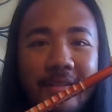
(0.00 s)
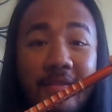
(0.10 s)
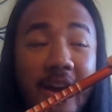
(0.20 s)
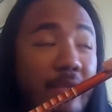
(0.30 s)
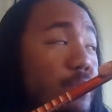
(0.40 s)

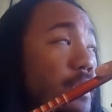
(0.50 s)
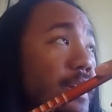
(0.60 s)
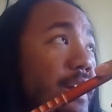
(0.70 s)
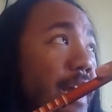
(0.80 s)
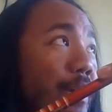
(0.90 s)
5
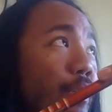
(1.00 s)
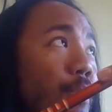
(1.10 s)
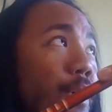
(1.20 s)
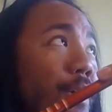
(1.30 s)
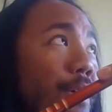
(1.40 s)
wood Arrow
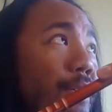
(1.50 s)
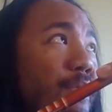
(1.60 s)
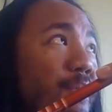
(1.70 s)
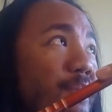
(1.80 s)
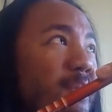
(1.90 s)
Burner,
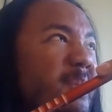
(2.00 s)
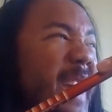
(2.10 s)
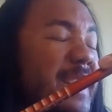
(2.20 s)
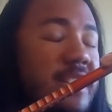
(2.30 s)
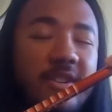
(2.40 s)

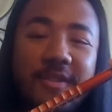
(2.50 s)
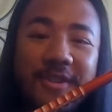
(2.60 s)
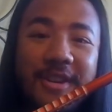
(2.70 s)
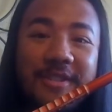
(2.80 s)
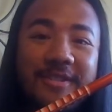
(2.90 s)
18
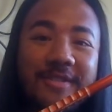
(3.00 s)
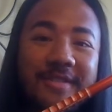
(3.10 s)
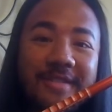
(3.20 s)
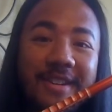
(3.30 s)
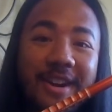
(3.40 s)
degrees.
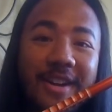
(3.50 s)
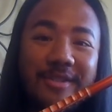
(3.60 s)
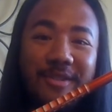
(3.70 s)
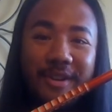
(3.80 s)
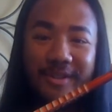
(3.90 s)
All
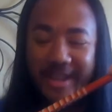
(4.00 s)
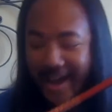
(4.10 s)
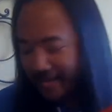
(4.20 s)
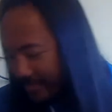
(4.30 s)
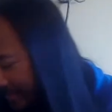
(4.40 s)
right, so there's that.